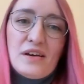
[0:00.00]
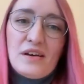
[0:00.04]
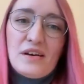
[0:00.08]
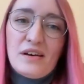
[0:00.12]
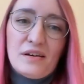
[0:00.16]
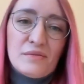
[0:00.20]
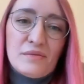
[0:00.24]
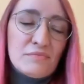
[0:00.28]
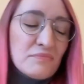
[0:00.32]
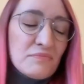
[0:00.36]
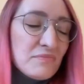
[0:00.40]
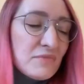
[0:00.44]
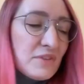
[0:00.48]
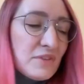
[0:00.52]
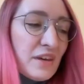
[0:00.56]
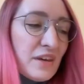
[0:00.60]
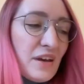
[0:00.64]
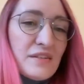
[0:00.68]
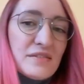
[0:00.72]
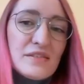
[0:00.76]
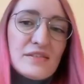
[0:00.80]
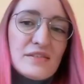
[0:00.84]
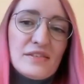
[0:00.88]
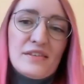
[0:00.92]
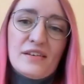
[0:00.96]
The
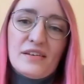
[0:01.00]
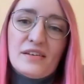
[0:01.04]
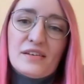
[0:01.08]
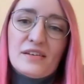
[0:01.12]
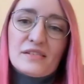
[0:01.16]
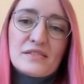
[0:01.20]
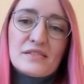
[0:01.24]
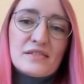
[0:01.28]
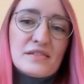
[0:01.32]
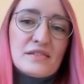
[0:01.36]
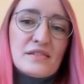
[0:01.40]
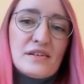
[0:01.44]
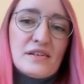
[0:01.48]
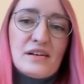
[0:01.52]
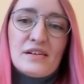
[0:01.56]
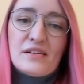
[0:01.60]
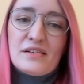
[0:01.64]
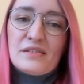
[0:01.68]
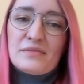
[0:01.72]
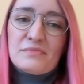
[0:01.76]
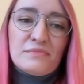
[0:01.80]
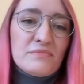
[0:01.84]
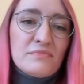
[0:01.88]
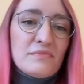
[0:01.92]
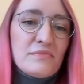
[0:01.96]
other things
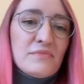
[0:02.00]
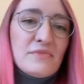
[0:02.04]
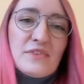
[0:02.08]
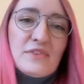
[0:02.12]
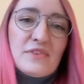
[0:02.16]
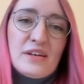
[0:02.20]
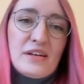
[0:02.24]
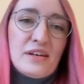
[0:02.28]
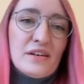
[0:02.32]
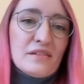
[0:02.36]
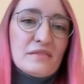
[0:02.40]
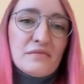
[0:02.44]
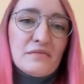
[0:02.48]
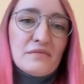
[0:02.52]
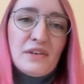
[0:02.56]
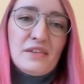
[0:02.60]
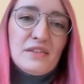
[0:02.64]
there